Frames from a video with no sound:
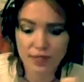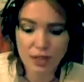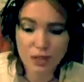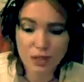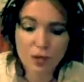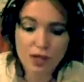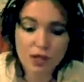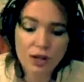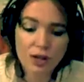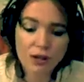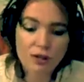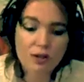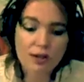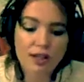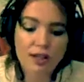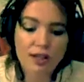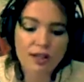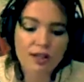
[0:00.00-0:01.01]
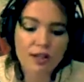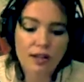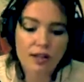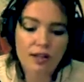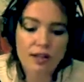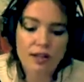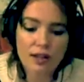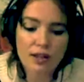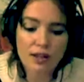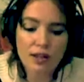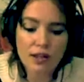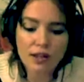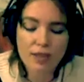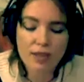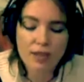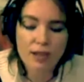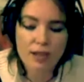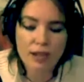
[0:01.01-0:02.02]
We are learning
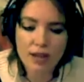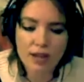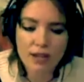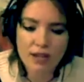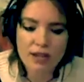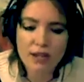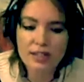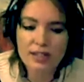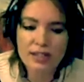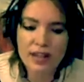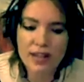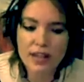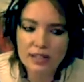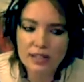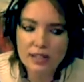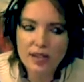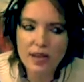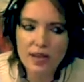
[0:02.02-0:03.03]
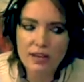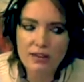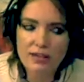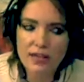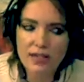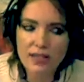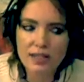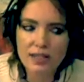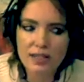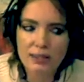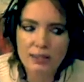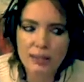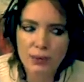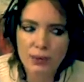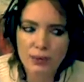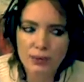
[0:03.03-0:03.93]
that nothing is outside of us anymore.